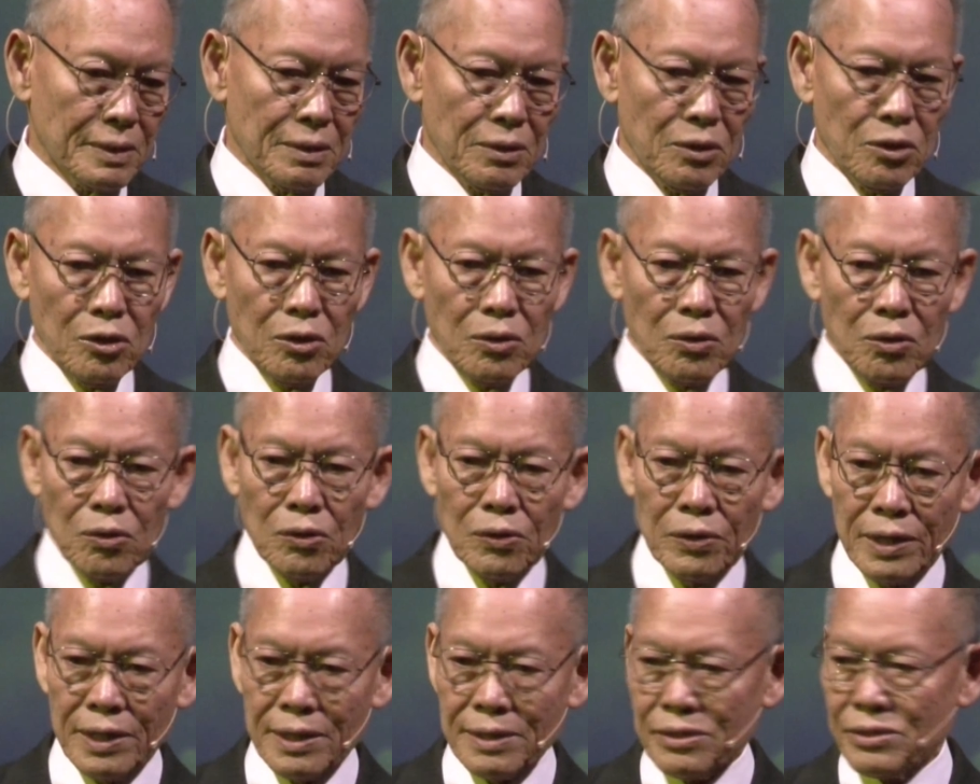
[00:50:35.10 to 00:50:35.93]
Who,
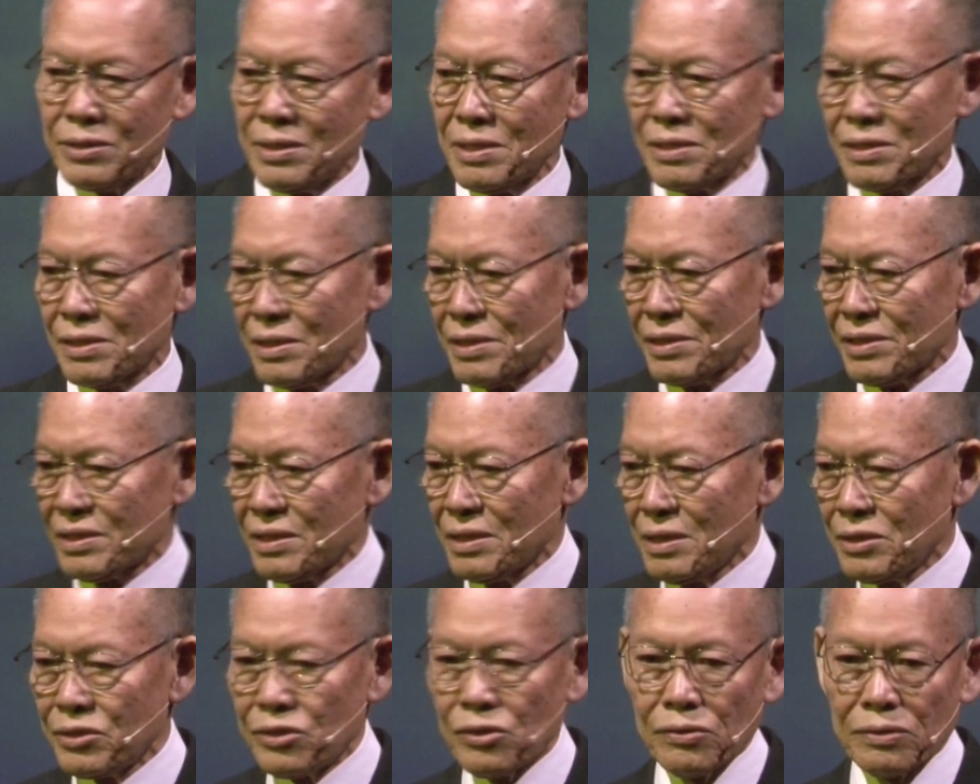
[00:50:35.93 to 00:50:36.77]
who hurt
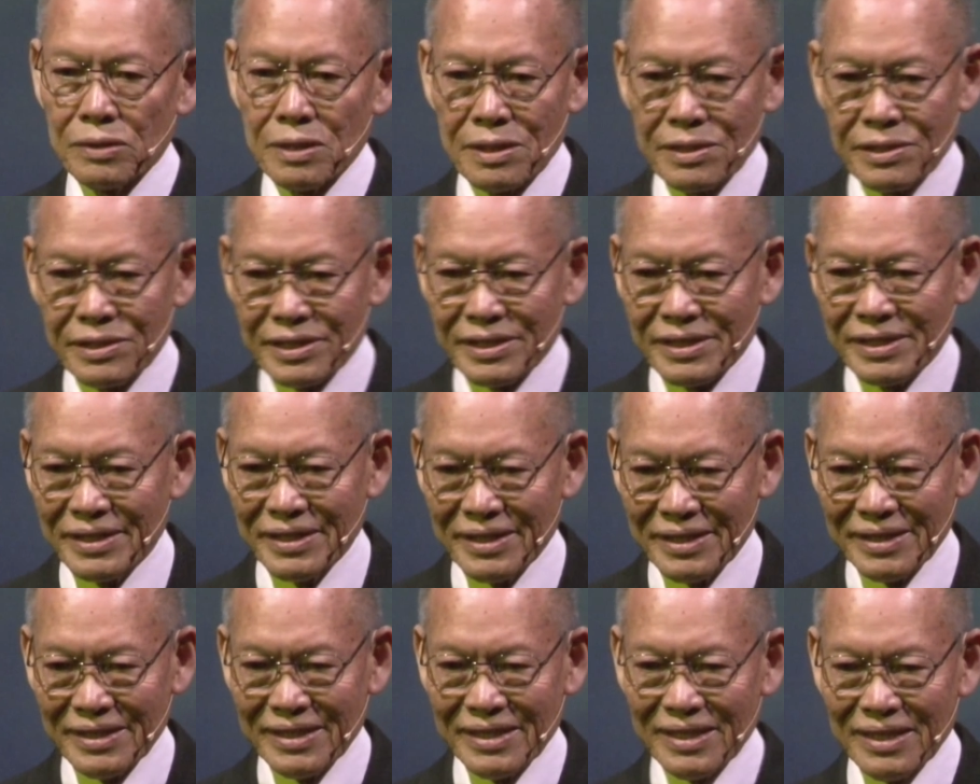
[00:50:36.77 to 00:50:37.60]
Jesus? Judas.
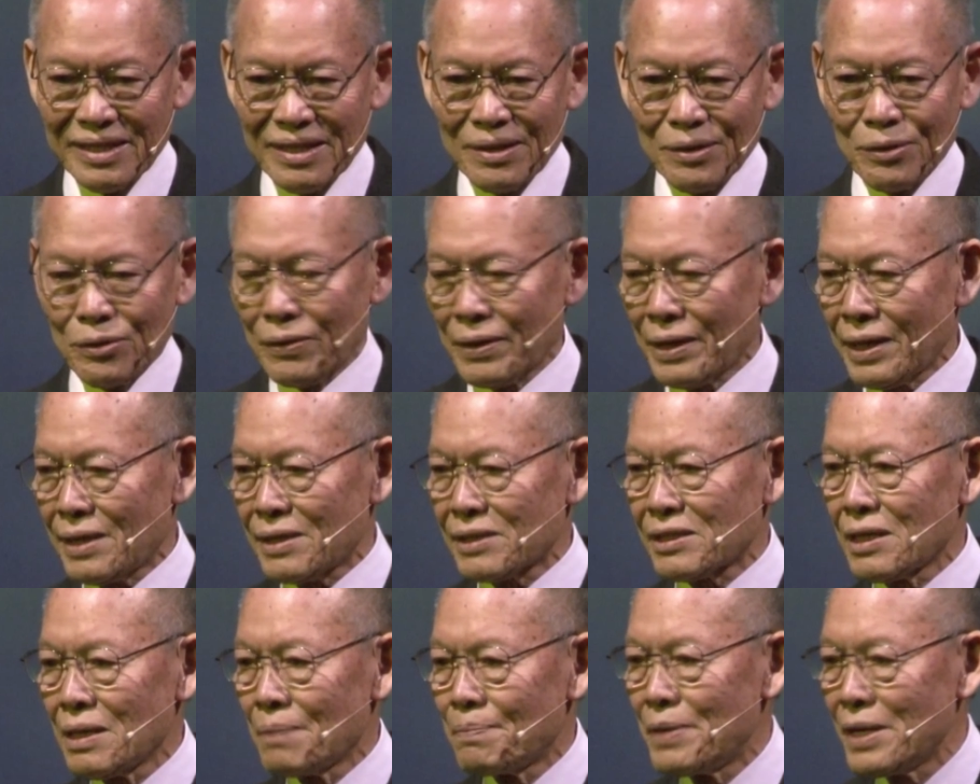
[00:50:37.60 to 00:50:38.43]
Who
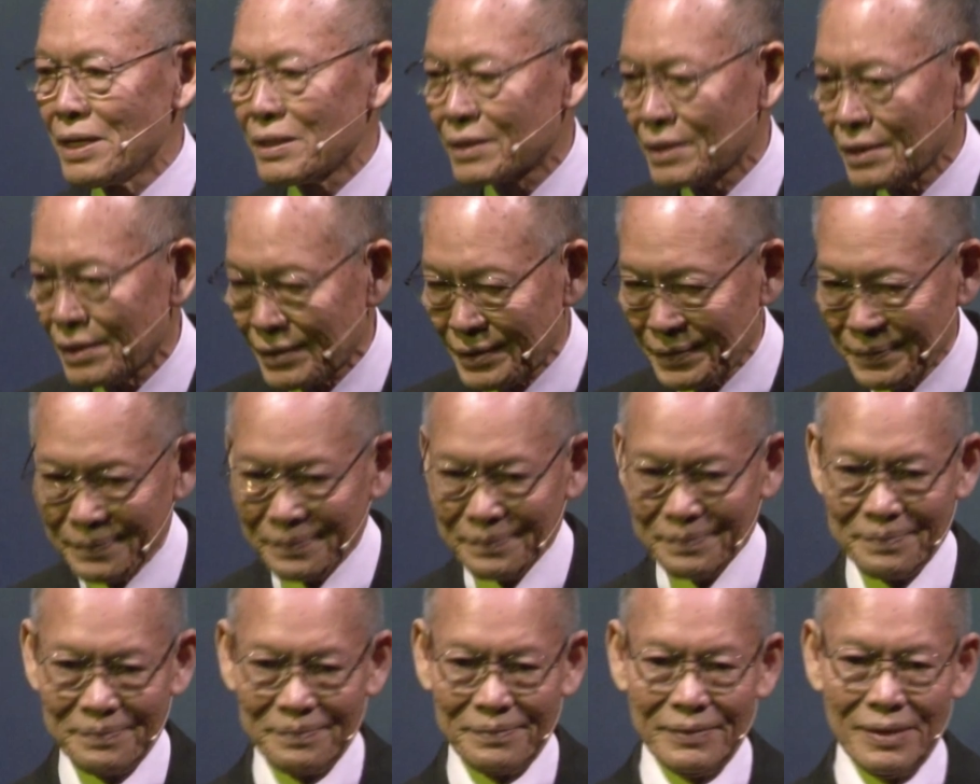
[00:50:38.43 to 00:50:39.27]
else? Peter.
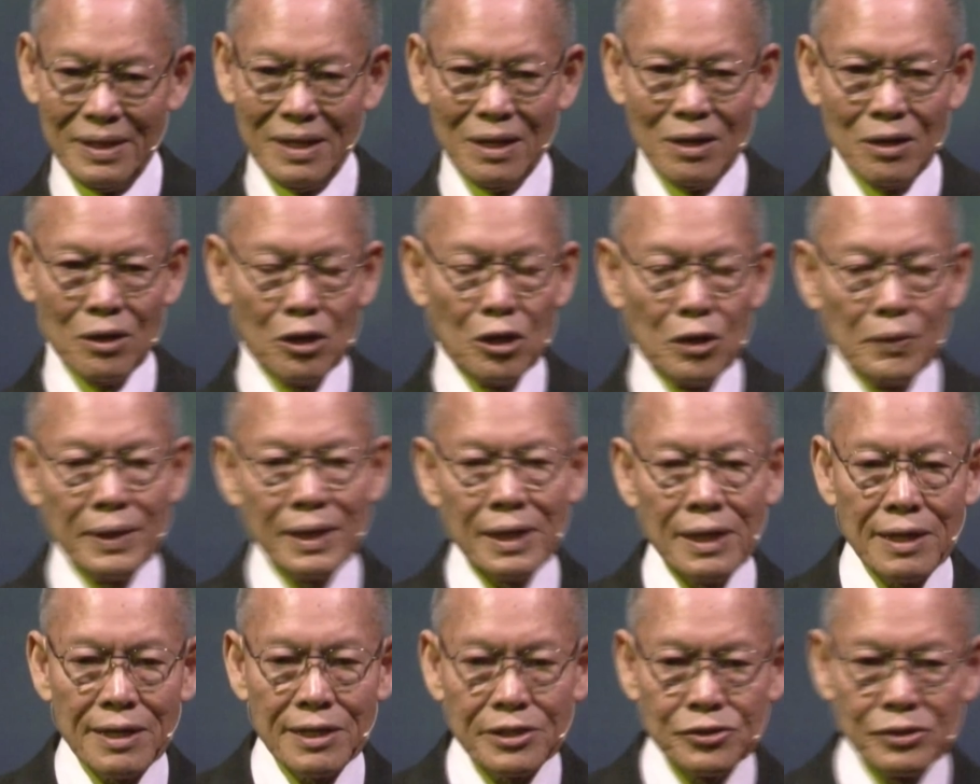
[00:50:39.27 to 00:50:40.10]
Who
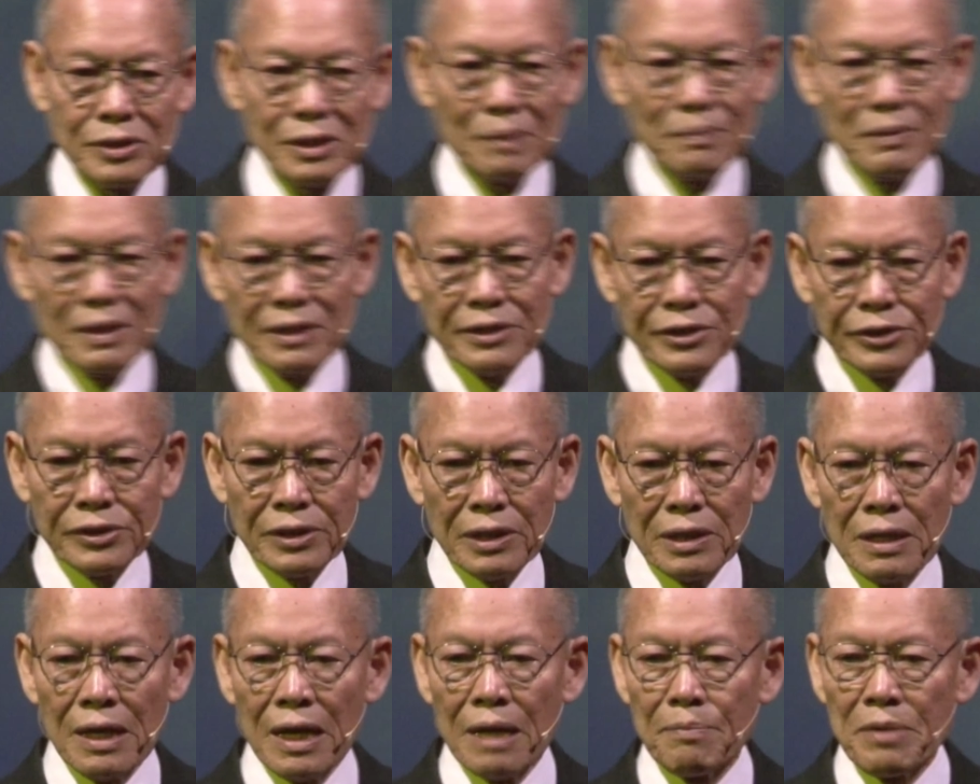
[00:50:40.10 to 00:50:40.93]
will hurt you in the
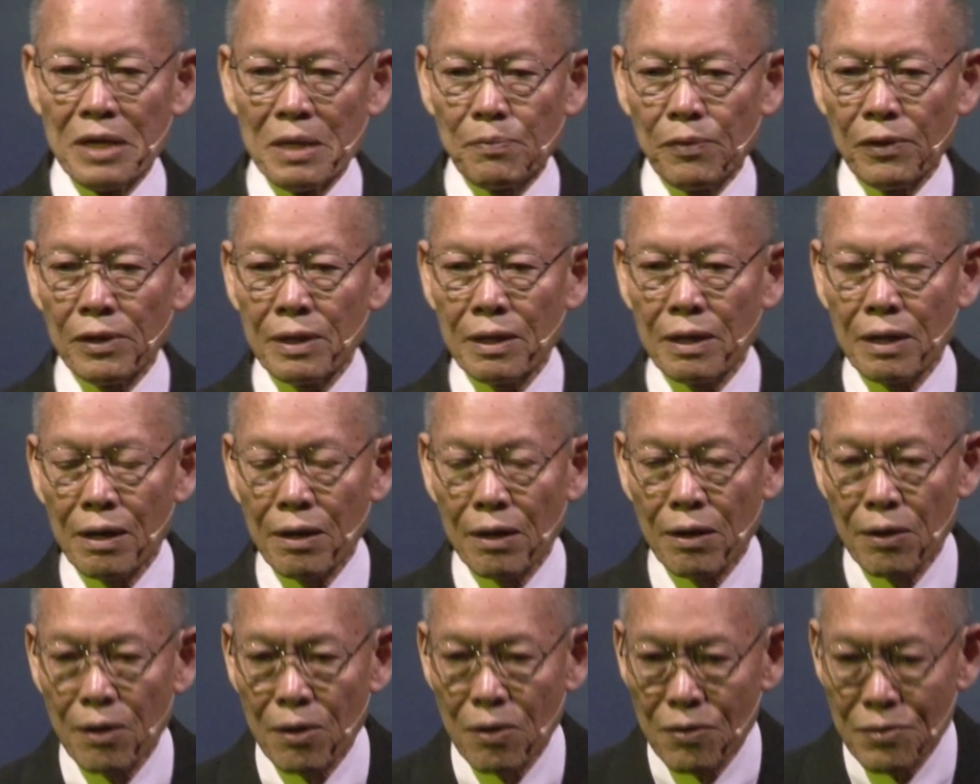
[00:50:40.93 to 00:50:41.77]
ministry? People
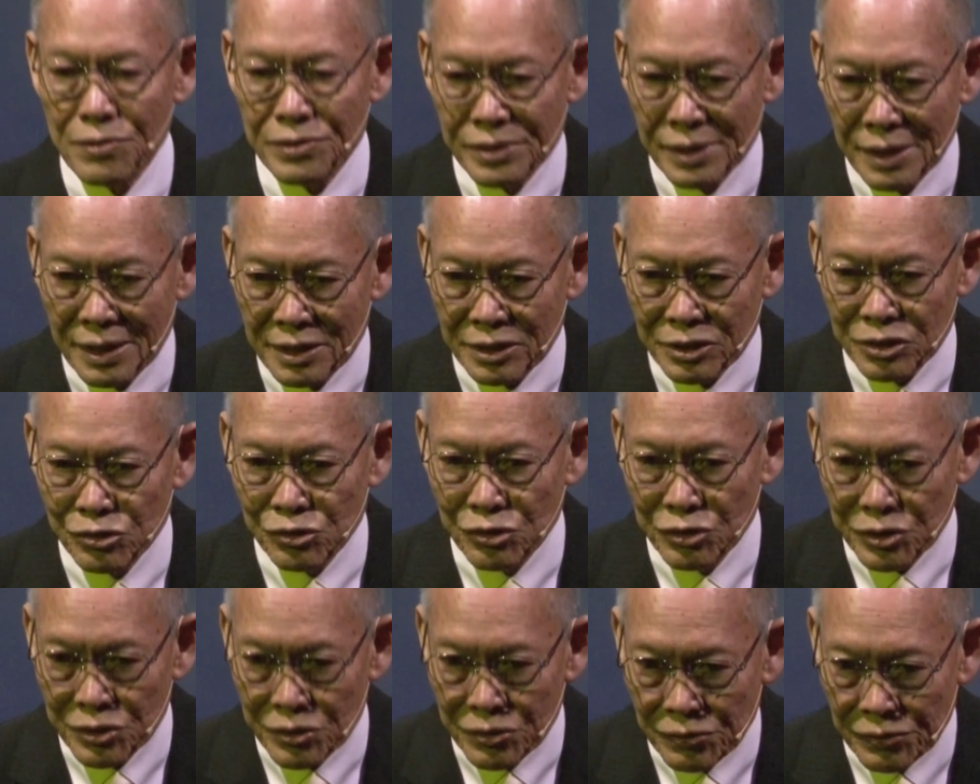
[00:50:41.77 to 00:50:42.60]
closest
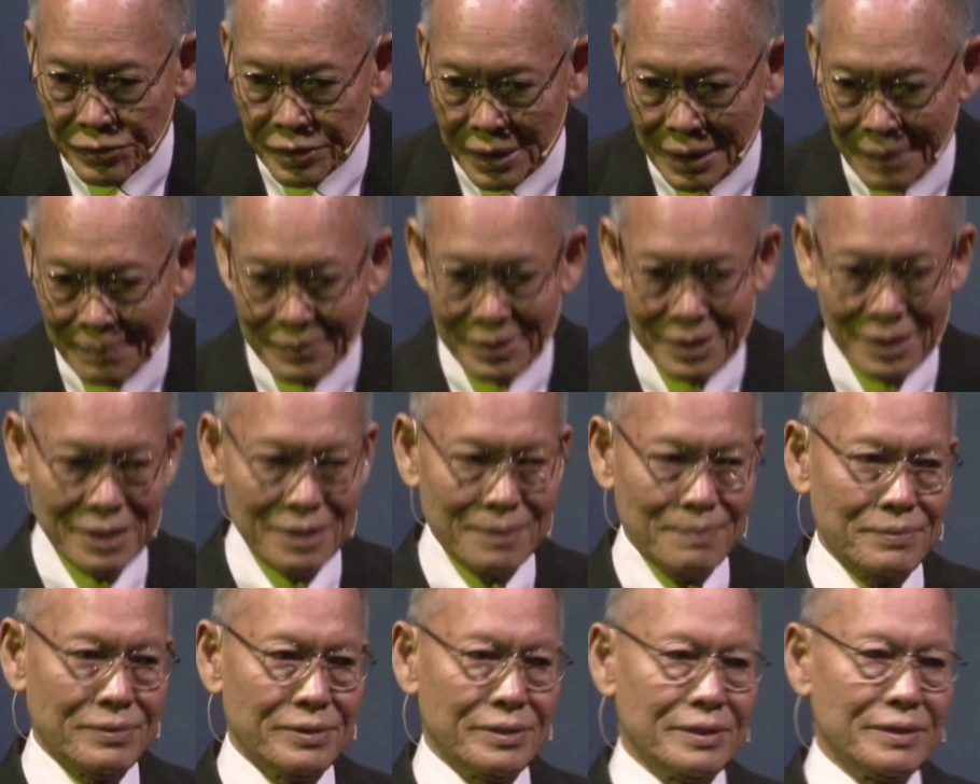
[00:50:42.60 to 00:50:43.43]
to you
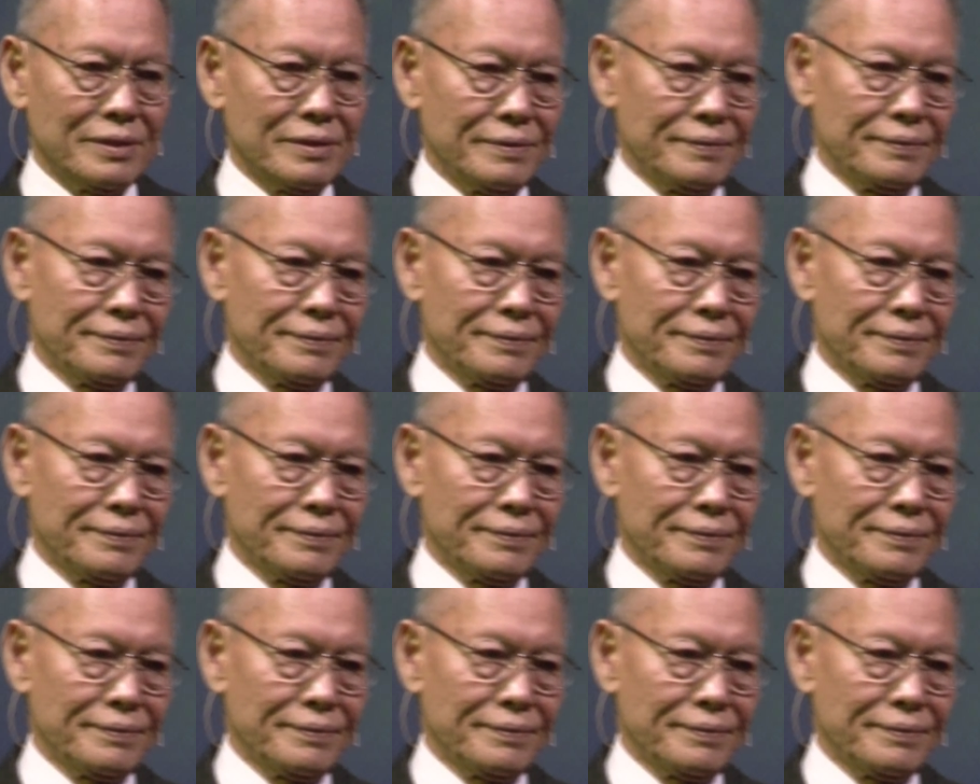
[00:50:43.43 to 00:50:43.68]
sometimes.